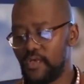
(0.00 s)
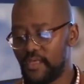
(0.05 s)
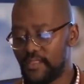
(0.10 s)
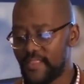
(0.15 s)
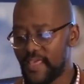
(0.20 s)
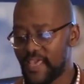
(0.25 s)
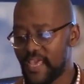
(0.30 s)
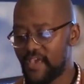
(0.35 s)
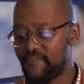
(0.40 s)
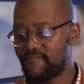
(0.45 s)

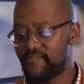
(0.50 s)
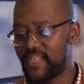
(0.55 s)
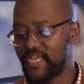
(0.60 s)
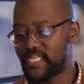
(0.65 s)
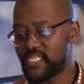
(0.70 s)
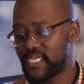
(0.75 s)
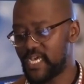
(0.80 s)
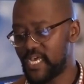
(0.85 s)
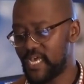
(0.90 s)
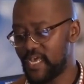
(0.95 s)
they have
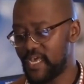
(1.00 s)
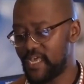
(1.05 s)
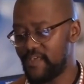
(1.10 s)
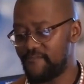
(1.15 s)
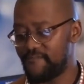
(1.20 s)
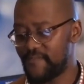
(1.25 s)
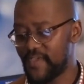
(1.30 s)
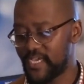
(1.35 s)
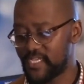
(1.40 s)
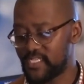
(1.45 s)
that
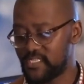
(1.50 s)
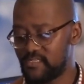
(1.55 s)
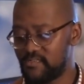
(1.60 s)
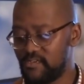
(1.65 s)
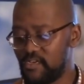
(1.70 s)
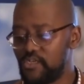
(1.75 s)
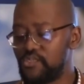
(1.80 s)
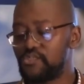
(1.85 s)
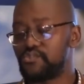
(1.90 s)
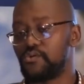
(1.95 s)
effect.
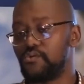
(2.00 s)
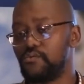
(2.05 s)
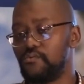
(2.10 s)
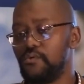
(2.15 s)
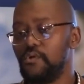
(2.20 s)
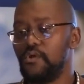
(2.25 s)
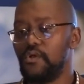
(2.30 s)
So